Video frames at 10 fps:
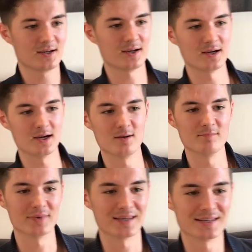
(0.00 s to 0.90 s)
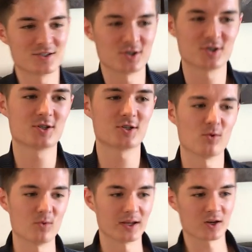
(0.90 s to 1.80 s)
Um, it's just
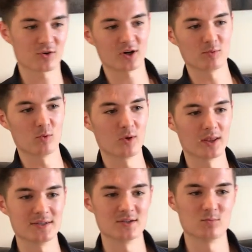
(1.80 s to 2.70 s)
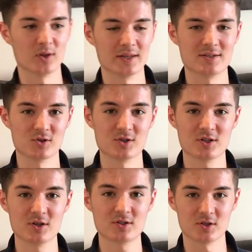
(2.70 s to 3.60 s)
so incredible what it is, what this does
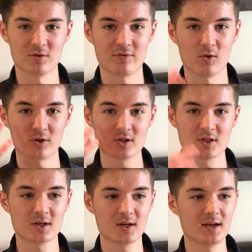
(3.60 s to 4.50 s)
to you, to your focus.